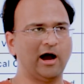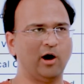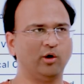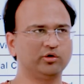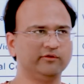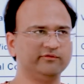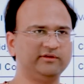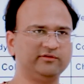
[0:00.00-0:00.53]

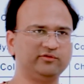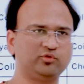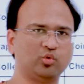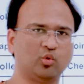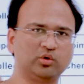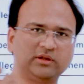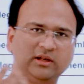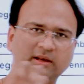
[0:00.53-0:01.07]
out of this
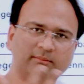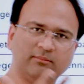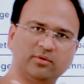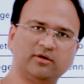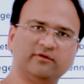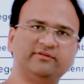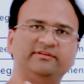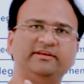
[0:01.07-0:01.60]
total
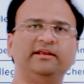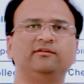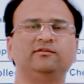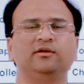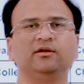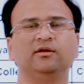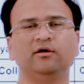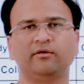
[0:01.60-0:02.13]
number of
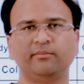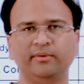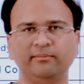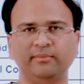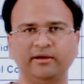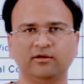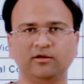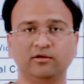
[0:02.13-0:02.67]
seats in
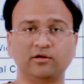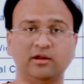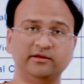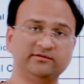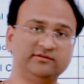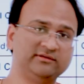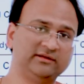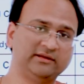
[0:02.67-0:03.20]
government medical
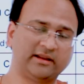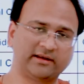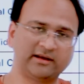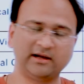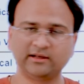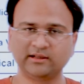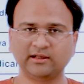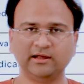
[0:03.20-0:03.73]
colleges in
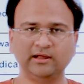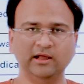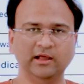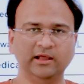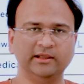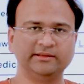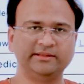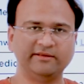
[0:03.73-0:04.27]
Karnataka,
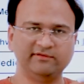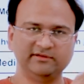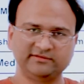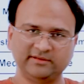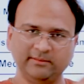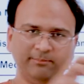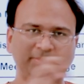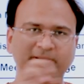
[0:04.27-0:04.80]
they will
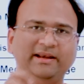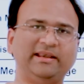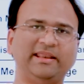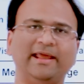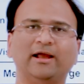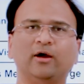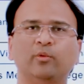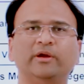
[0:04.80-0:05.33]
simply
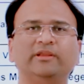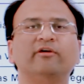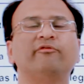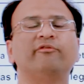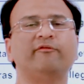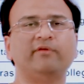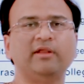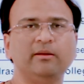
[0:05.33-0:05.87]
take away the
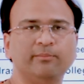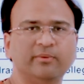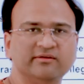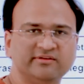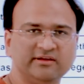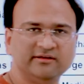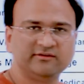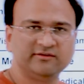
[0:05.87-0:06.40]

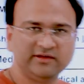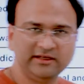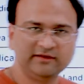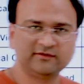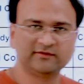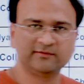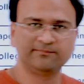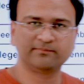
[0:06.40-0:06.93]
15%
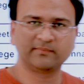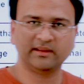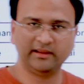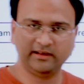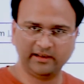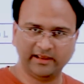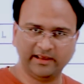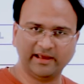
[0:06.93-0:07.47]
seats
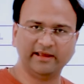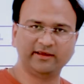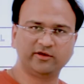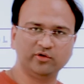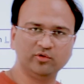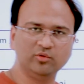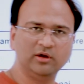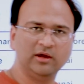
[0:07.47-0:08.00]
in
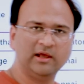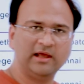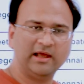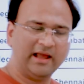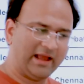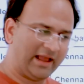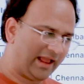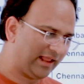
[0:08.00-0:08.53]
AIQ
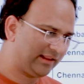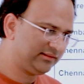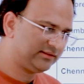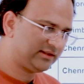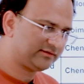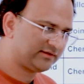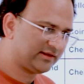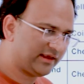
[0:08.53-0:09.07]

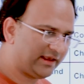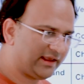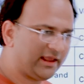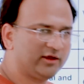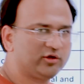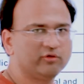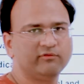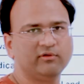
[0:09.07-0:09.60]
and this
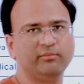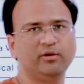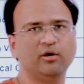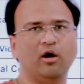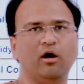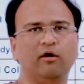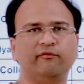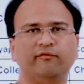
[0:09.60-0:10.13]
AIQ will be
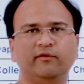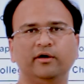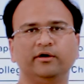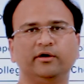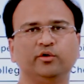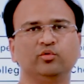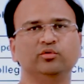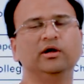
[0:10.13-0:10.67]

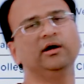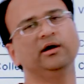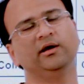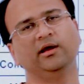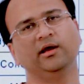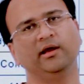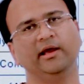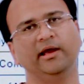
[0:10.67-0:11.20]
offered to the
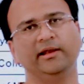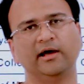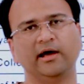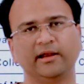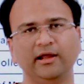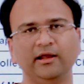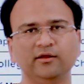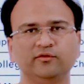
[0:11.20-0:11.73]

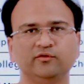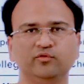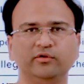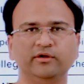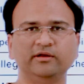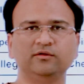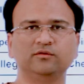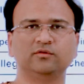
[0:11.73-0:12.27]
NRI
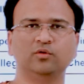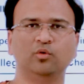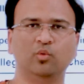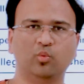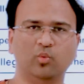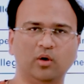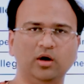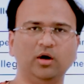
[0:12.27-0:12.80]
students
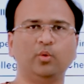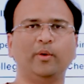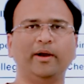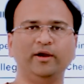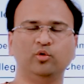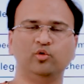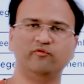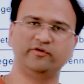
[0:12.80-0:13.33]

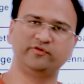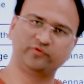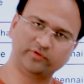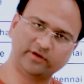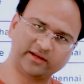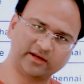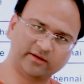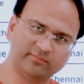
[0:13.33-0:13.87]
worldwide who wish to
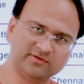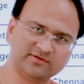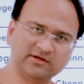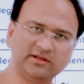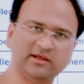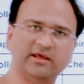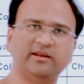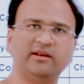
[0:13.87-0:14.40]
take
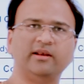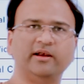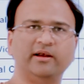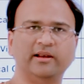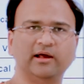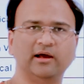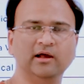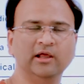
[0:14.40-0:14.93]
admission here in
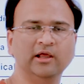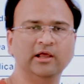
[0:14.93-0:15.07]
India.